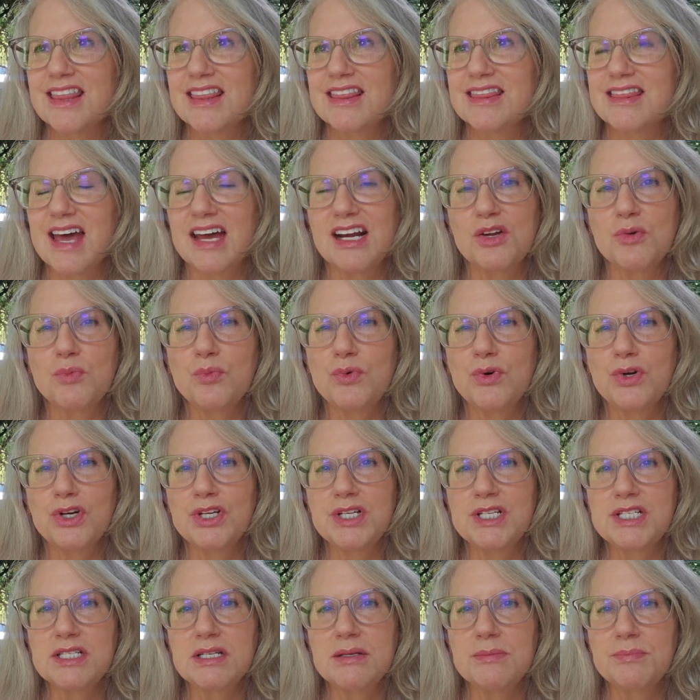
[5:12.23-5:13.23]
that it
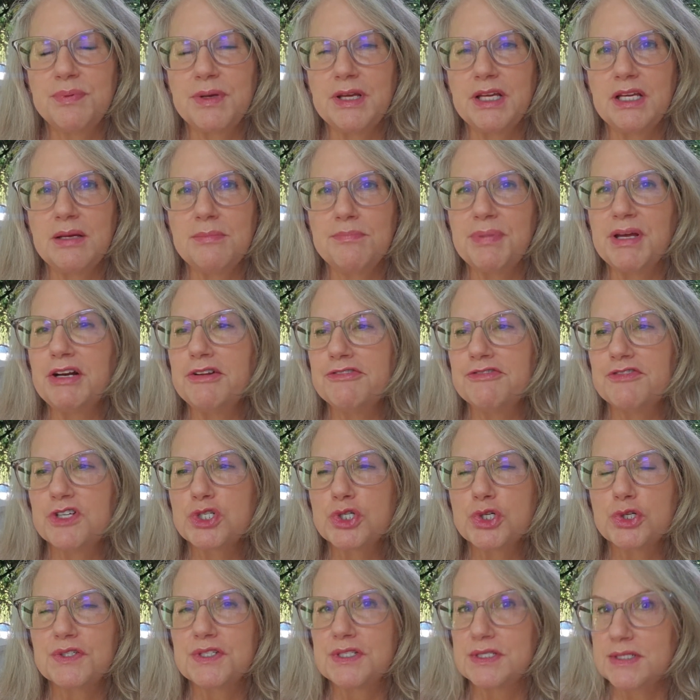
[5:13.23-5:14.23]
would be
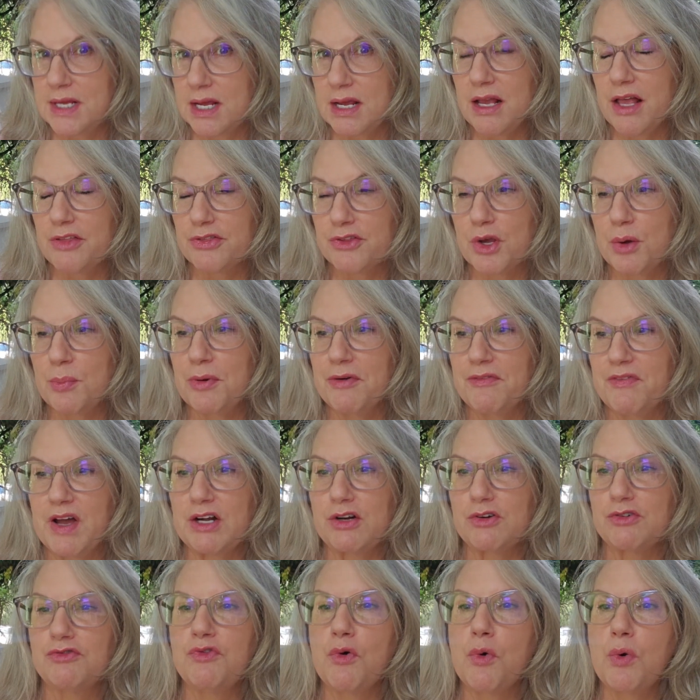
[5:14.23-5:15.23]
beneficial to see a healthcare
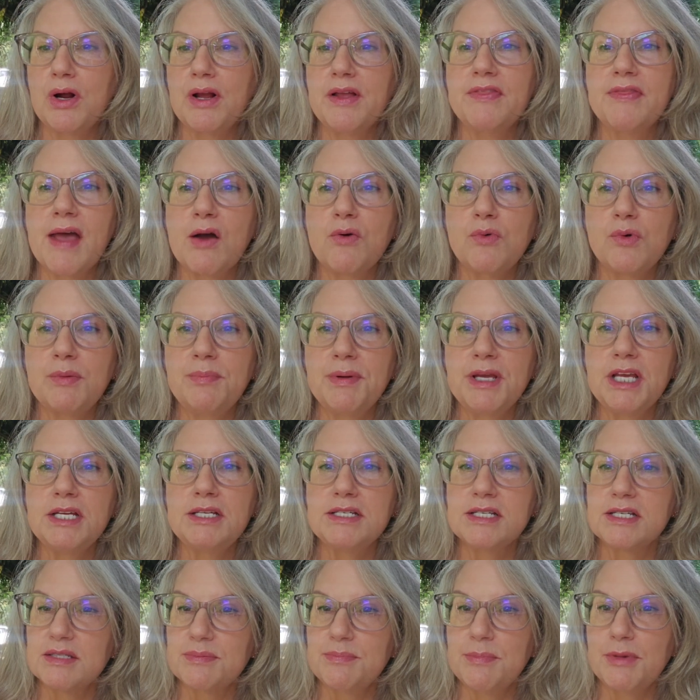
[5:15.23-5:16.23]
provider for, and that would be
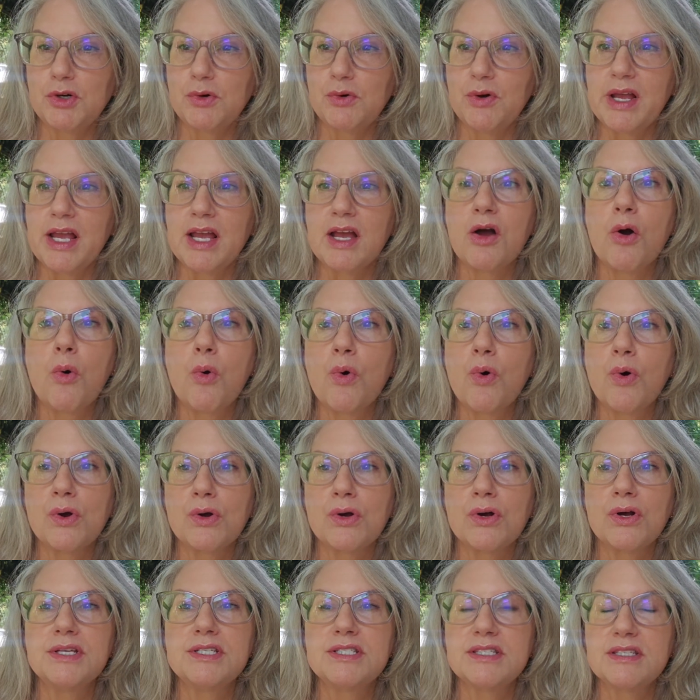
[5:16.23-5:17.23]
dysmenorrhea
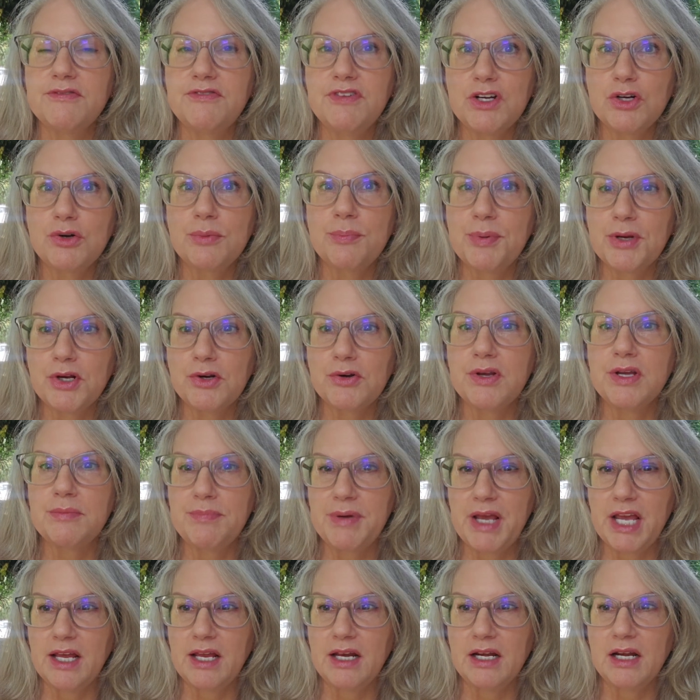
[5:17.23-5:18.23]
or severe period
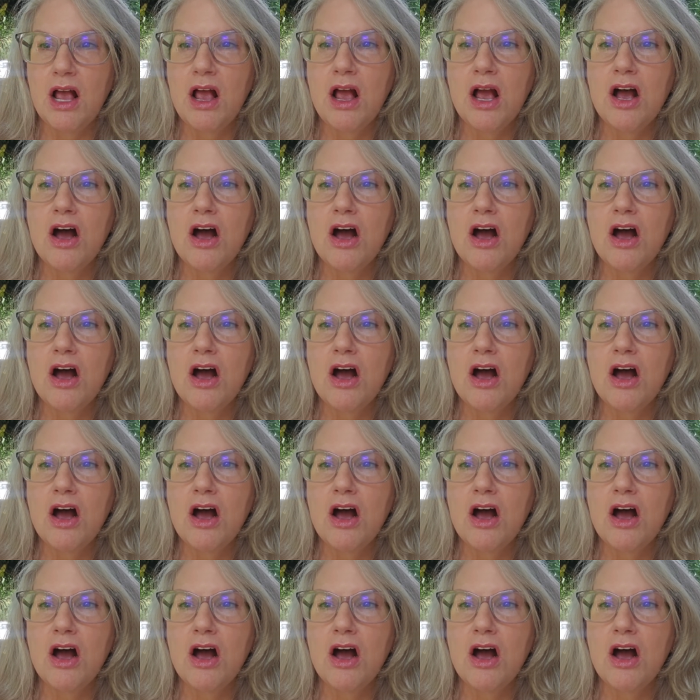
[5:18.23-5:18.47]
pain.